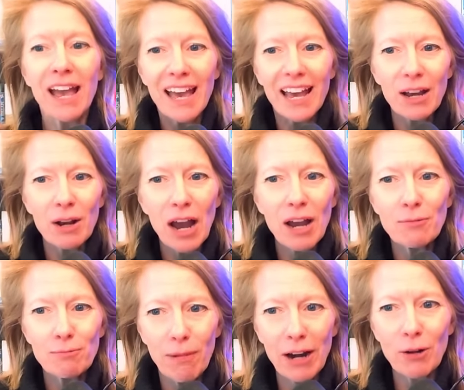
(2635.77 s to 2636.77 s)
And
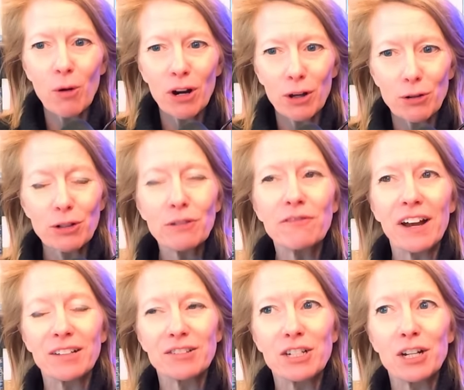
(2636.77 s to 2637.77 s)
I don't want to go too
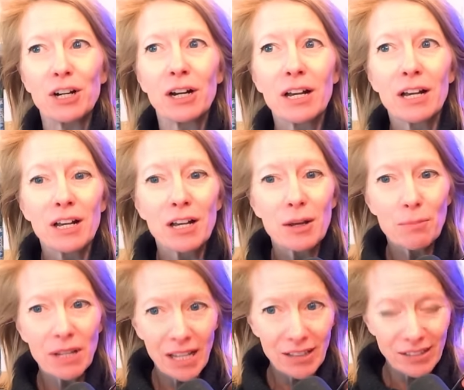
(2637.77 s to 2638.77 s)
fast here,
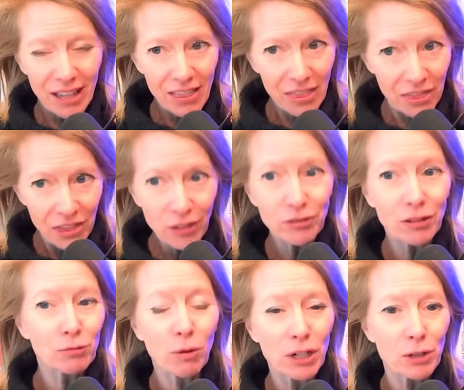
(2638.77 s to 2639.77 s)
because this
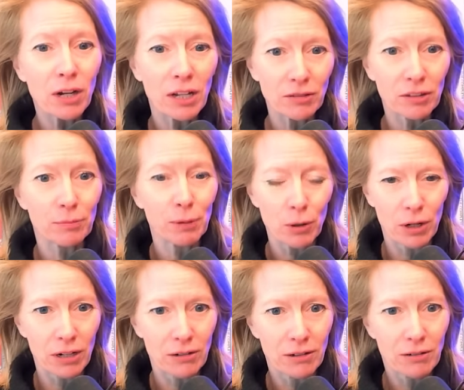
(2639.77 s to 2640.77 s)
is when you guys
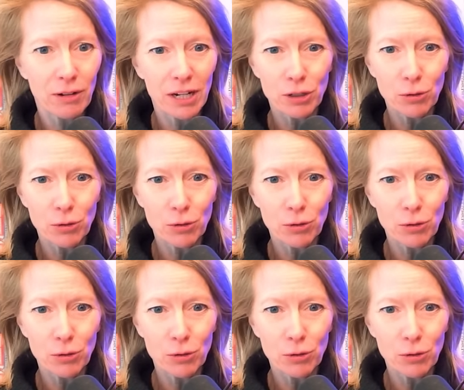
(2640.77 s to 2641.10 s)
exploded, right?